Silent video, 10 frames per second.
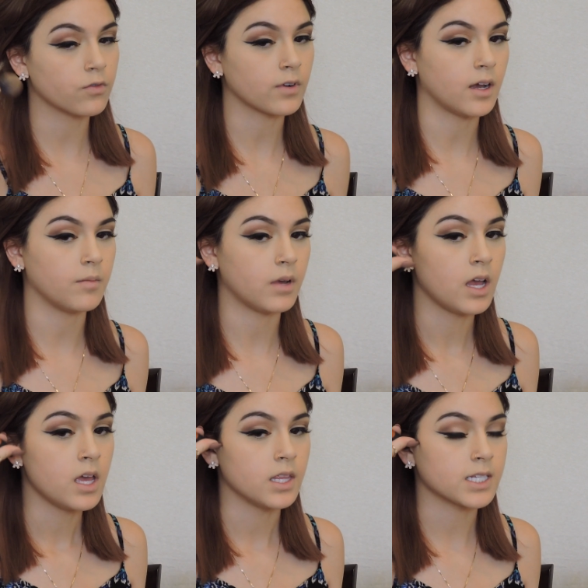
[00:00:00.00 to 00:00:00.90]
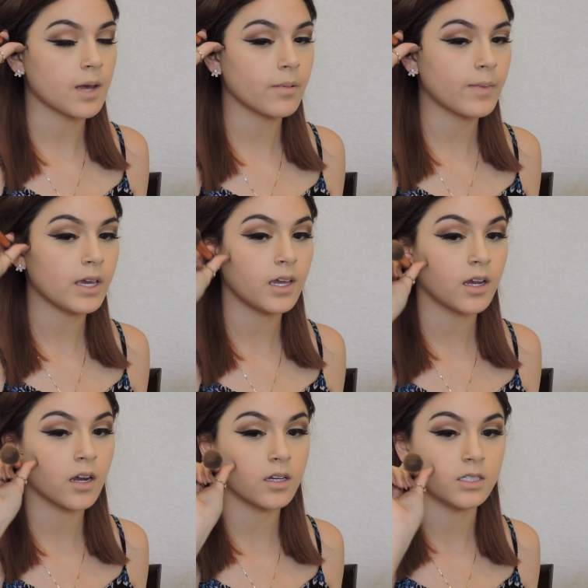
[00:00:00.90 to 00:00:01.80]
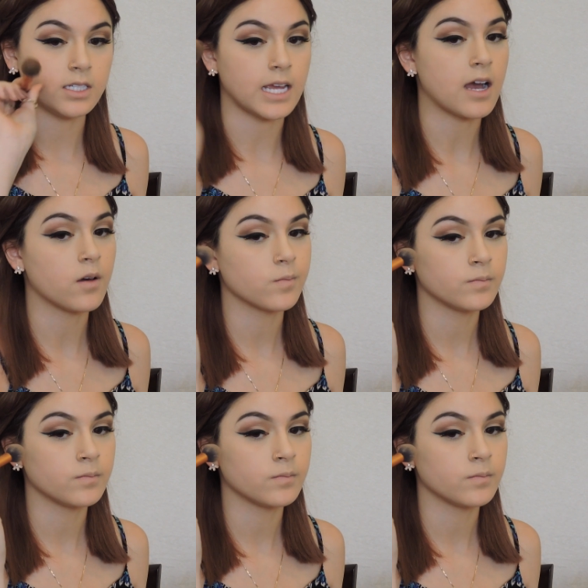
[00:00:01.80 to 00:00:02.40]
from the top of my ear down.